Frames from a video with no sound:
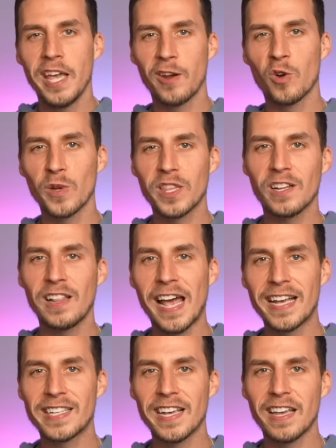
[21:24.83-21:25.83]
Hit her with the
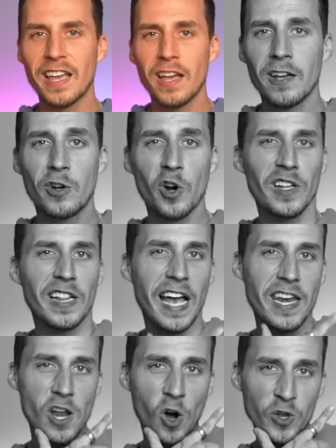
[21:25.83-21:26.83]
classic, Girl, I
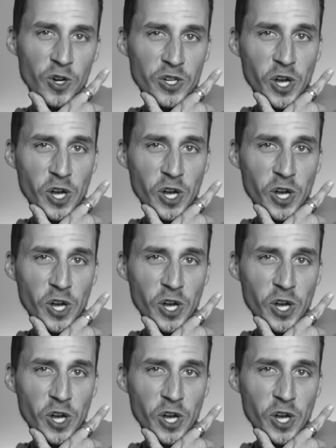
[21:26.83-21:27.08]
know your